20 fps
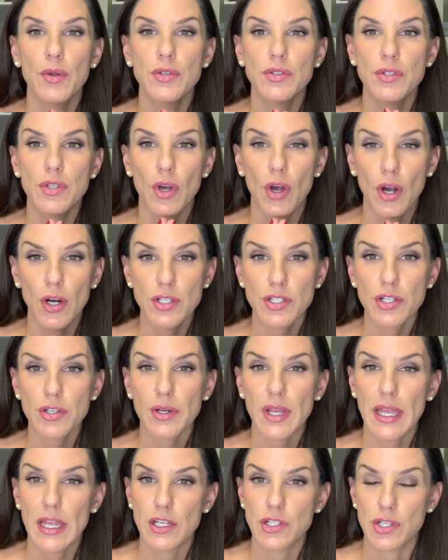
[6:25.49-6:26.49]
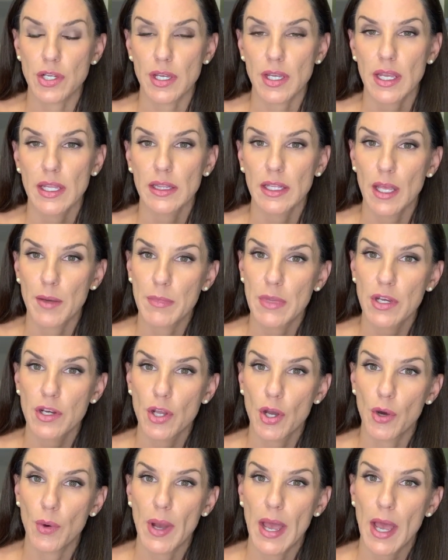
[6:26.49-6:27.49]
talk to your agent and let me
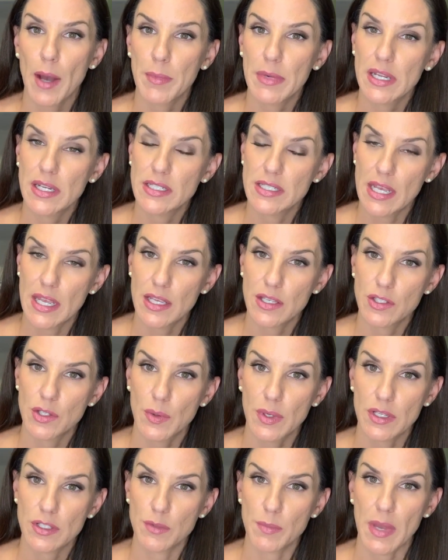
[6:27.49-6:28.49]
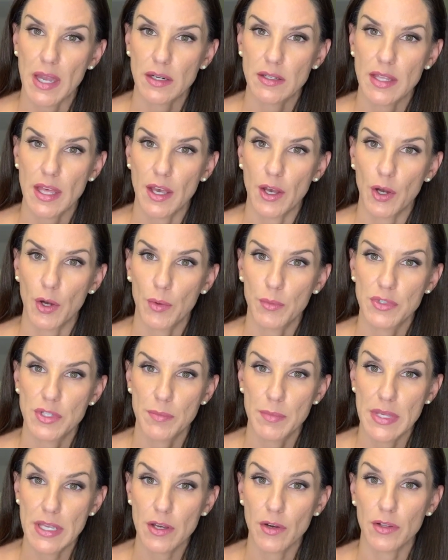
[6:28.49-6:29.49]
know how many days you expect that home to
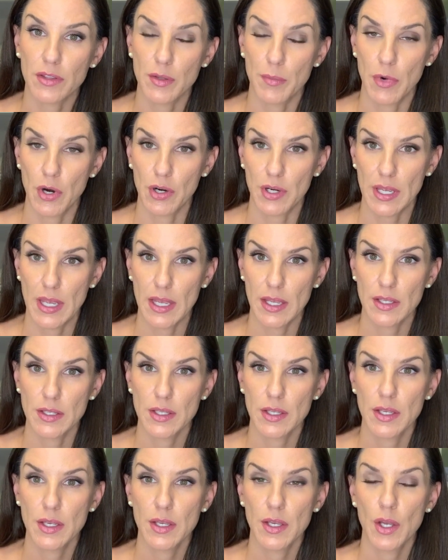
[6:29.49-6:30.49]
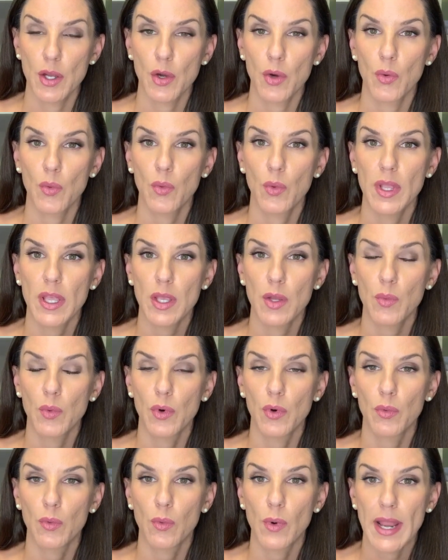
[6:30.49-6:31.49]
be on the market. We
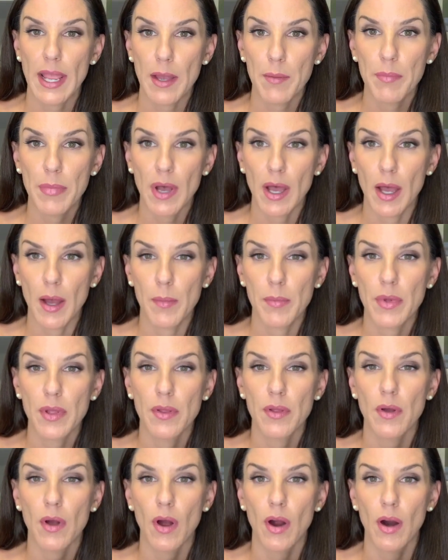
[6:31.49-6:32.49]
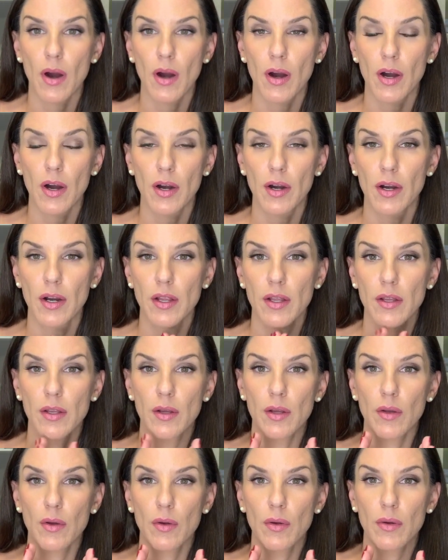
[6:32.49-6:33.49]
will ramp up our
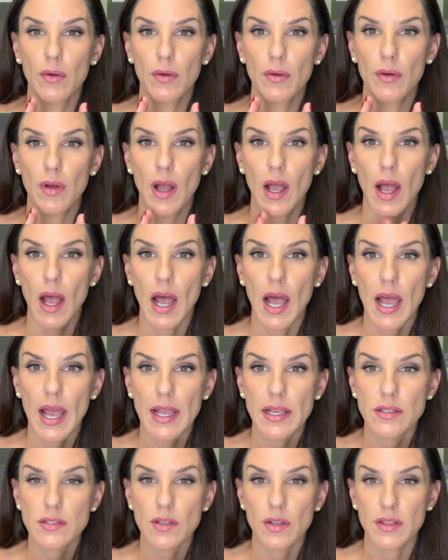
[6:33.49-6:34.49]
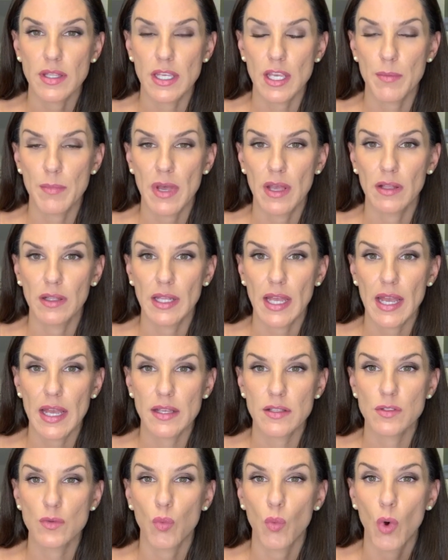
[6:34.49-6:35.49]
eyes on the
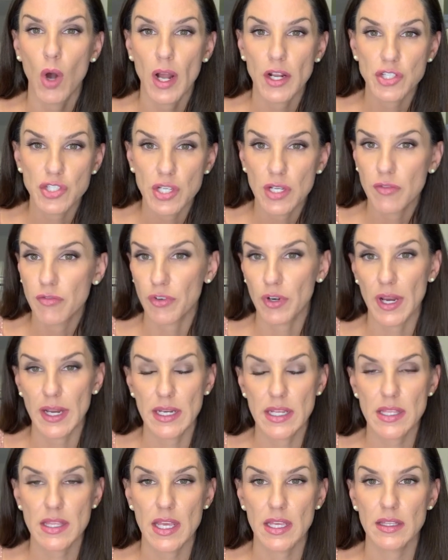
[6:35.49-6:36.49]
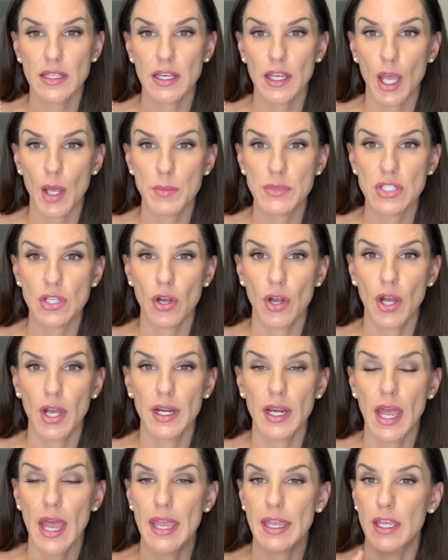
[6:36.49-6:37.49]
MLS, watching for anything that comes
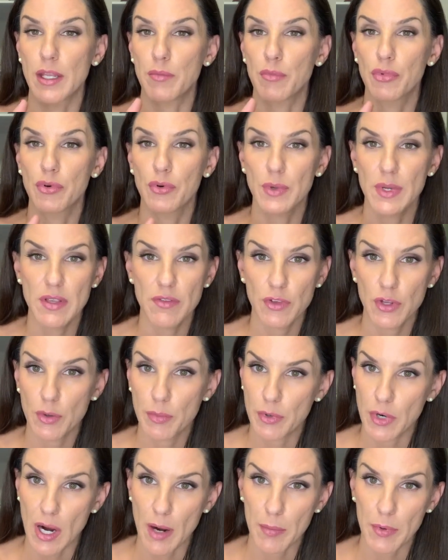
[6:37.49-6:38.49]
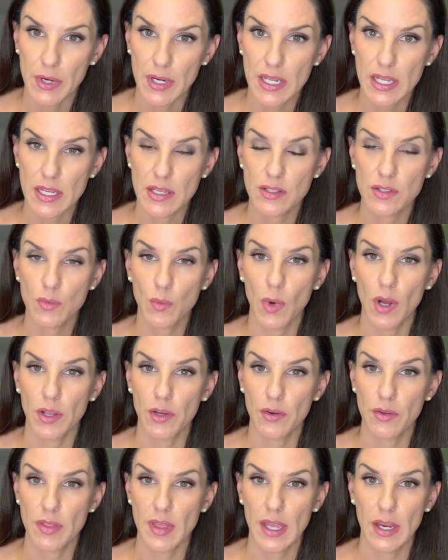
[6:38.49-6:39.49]
on. I can preview properties while
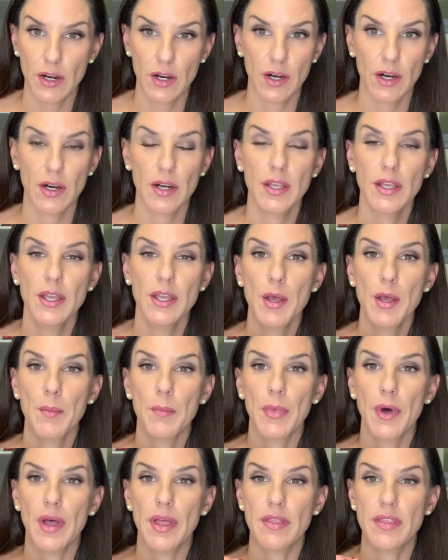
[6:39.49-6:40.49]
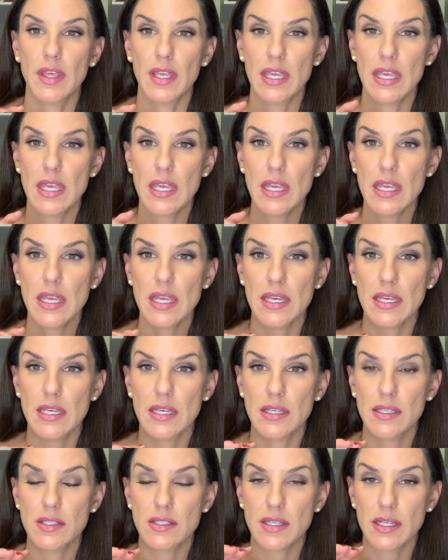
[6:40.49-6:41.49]
you're there, but the key
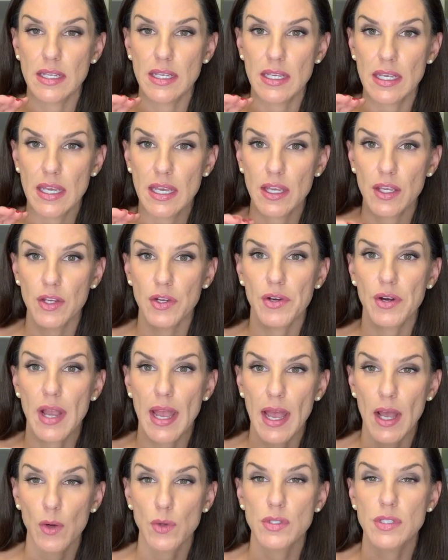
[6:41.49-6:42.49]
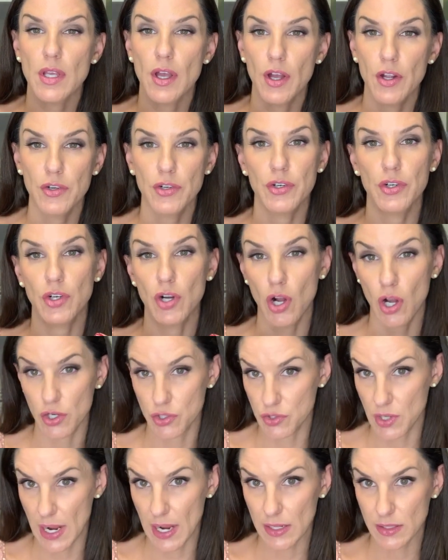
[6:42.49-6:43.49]
is to get your house under
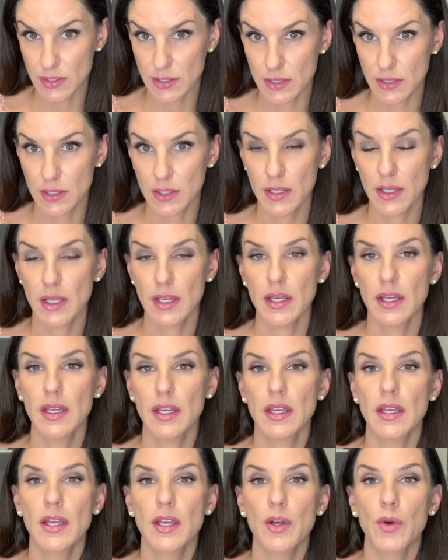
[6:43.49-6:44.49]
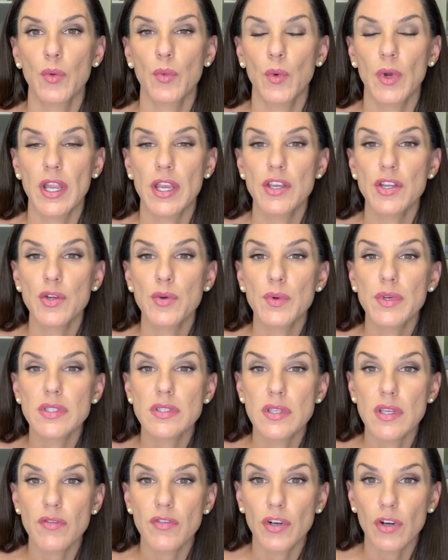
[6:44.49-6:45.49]
contract. When you
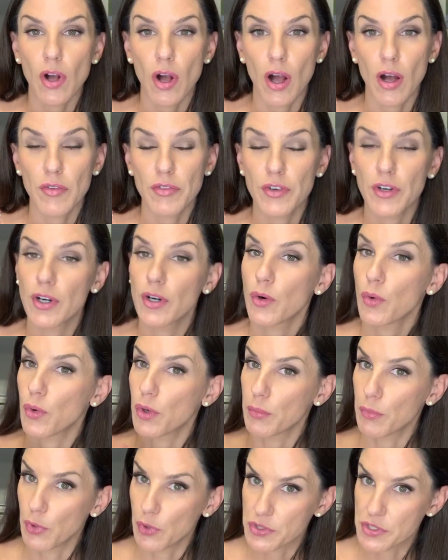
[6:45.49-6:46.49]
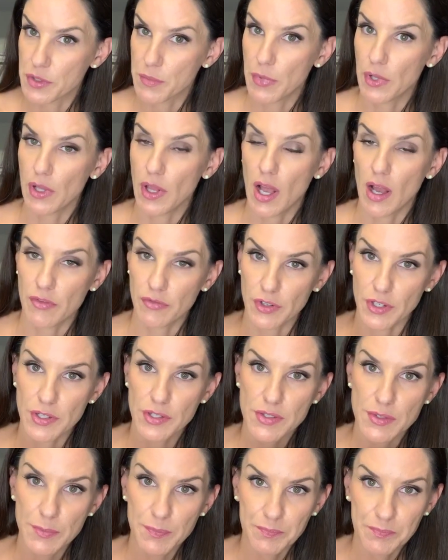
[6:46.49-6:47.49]
receive an offer or multiple
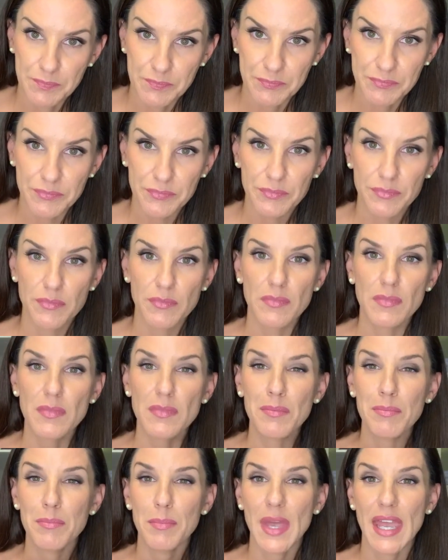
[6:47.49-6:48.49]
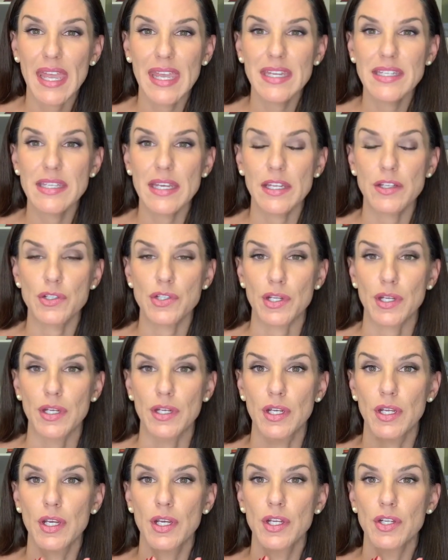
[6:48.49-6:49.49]
offers, pay
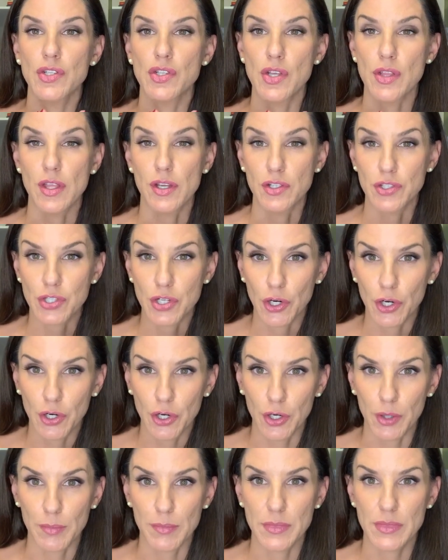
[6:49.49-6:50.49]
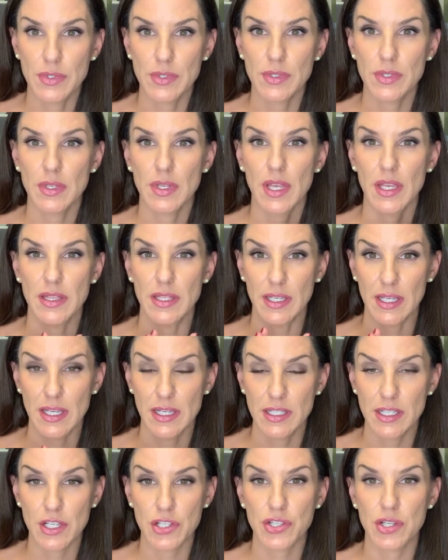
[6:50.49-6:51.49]
attention to the terms and the
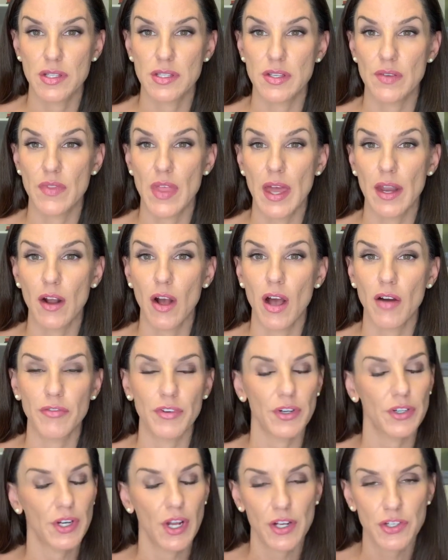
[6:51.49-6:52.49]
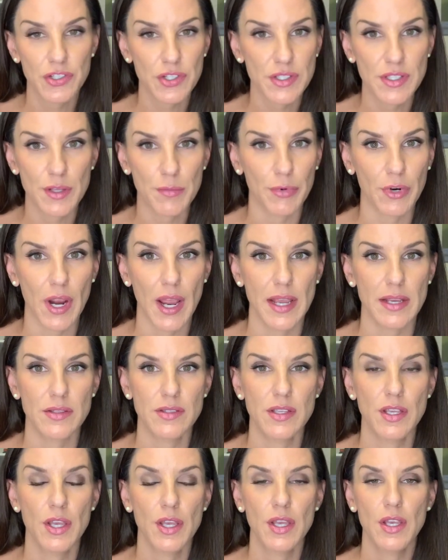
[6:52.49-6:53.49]
conditions of that offer, not just the
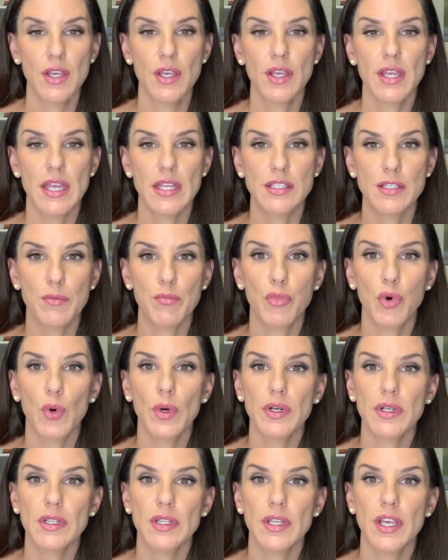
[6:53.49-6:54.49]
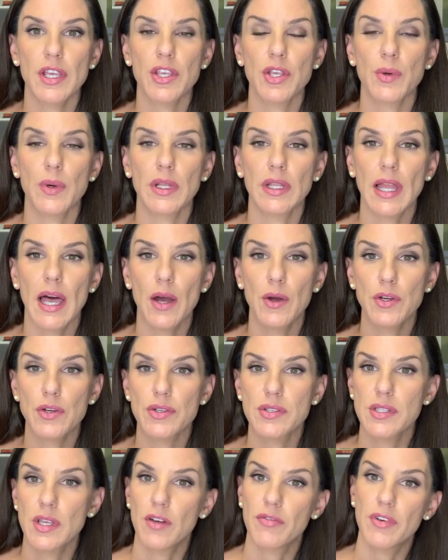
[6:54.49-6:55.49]
price. It's important that you allow
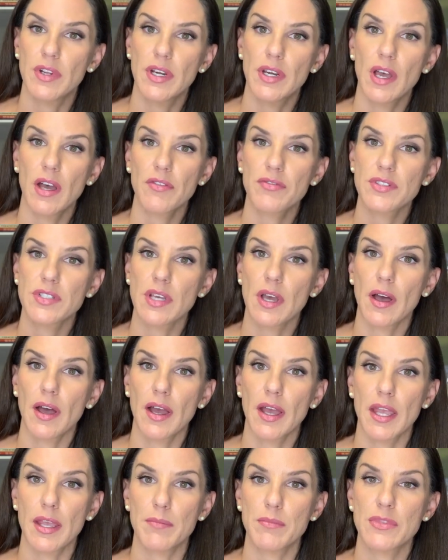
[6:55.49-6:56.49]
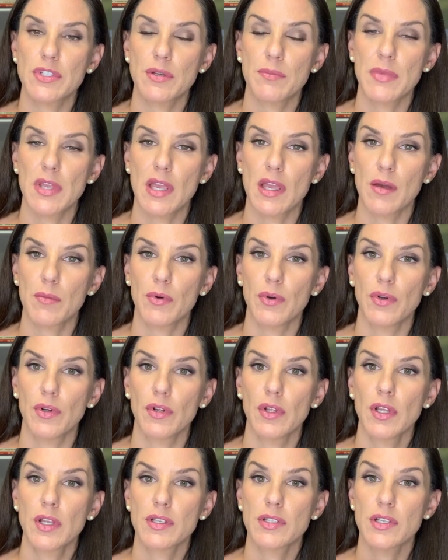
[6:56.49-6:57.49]
yourself enough time to be able
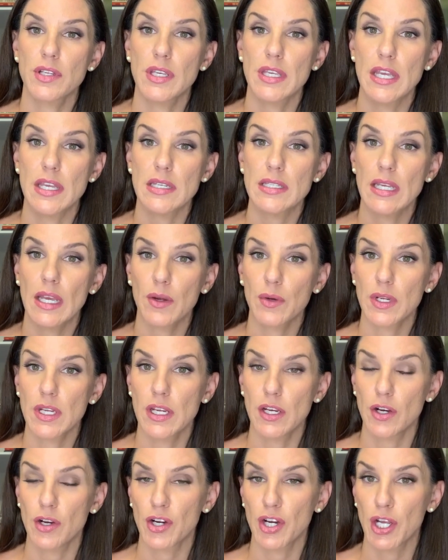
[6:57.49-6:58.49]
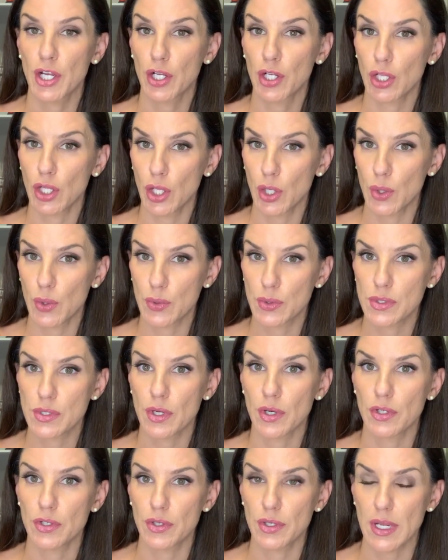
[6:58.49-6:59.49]
to get down here and close
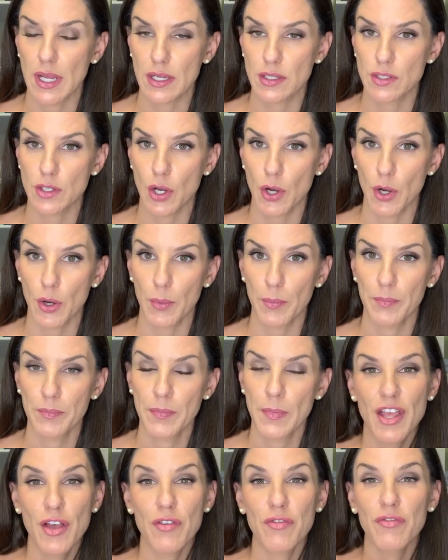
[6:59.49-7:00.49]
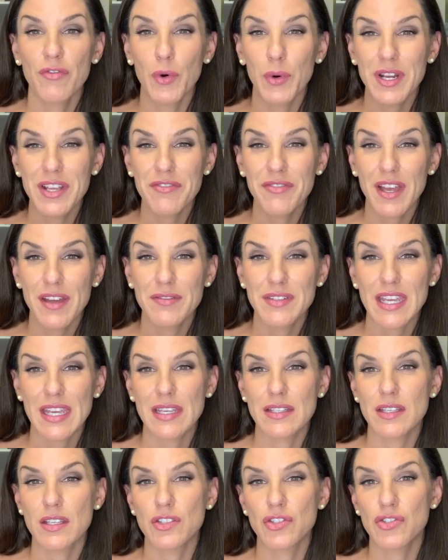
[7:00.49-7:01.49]
on your next home. 45
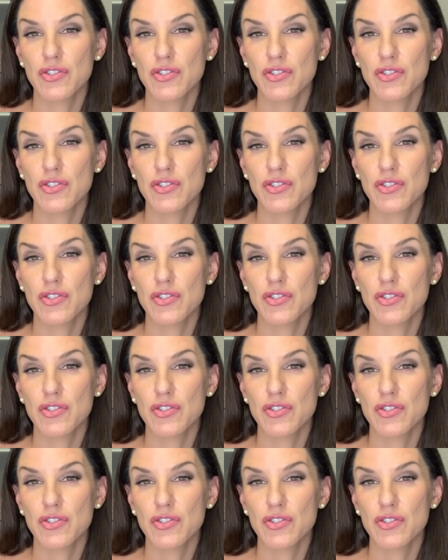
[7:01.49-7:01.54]
days is